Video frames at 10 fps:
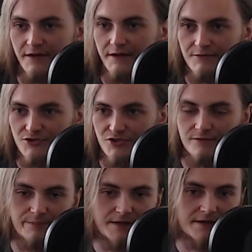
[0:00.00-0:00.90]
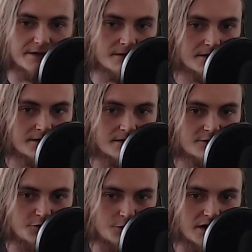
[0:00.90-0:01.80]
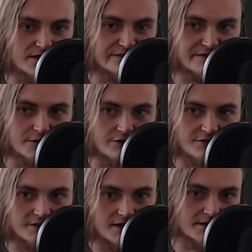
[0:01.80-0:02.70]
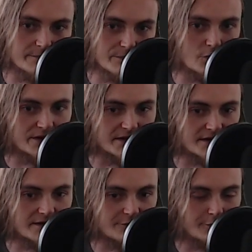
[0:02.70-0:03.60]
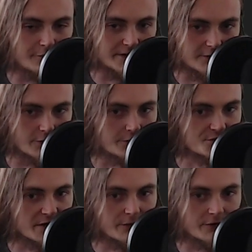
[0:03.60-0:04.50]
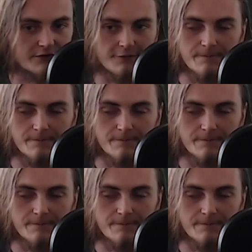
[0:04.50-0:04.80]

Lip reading: it shouldn't be too hard for you to start importing and exporting your own checkpoints